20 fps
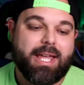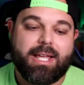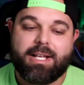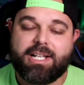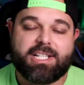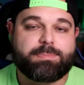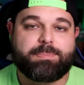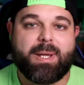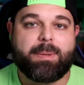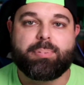
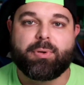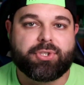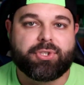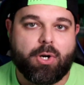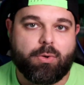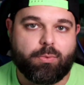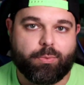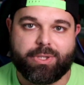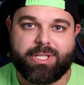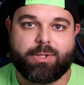because people
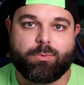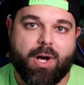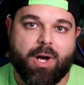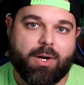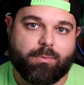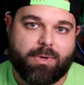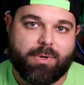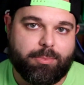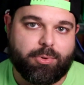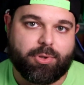don't really
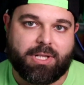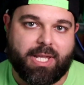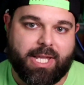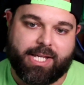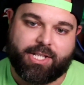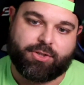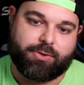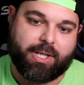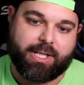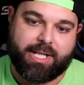want Rebel
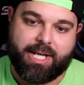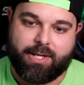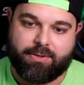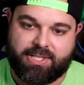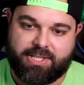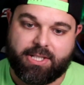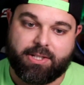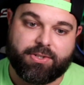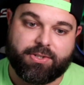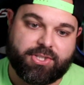Clash right now
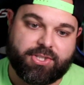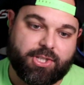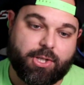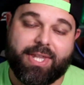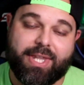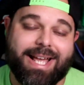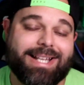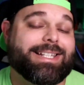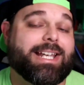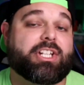still. So
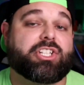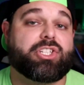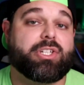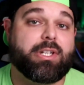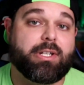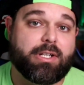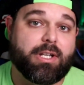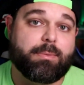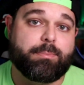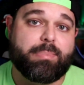that's actually
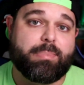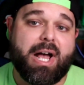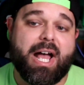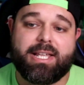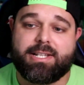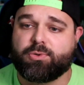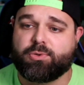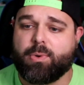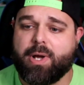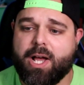a good buy
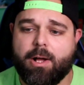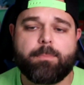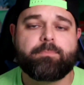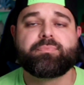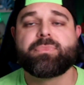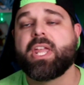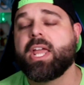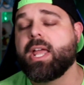as well.